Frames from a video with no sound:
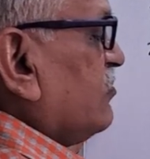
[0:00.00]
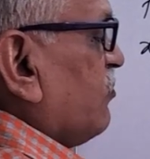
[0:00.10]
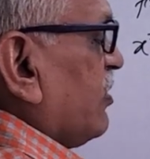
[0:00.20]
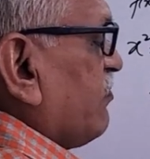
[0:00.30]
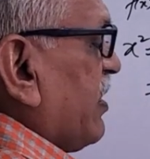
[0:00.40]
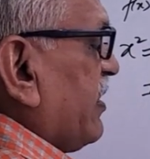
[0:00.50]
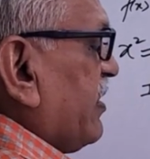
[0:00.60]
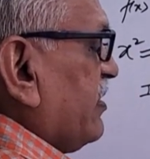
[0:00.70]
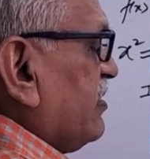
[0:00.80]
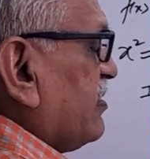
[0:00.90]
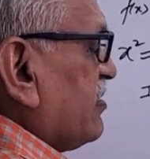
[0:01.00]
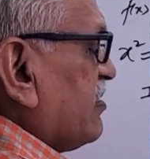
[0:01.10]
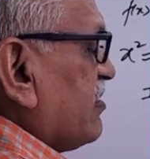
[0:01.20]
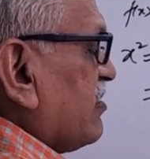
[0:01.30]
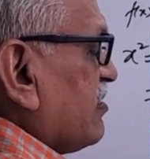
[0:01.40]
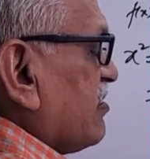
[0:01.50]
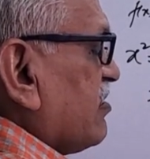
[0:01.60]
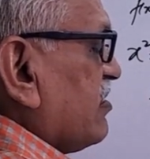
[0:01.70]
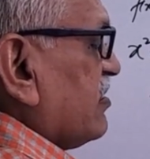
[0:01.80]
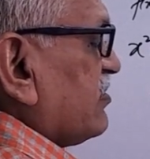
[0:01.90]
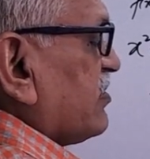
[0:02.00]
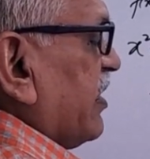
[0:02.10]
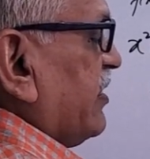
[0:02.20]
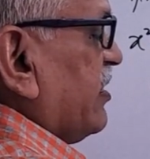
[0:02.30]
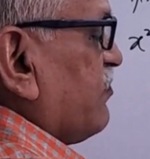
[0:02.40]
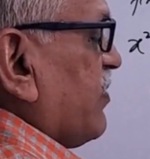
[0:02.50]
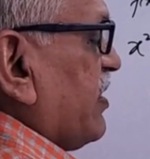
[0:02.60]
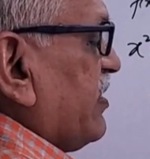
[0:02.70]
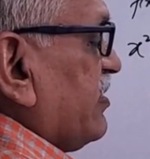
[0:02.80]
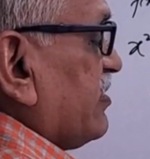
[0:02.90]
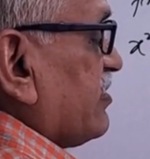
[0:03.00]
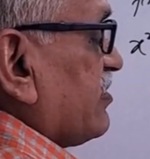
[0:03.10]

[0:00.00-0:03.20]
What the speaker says: 1 by n sin n pi.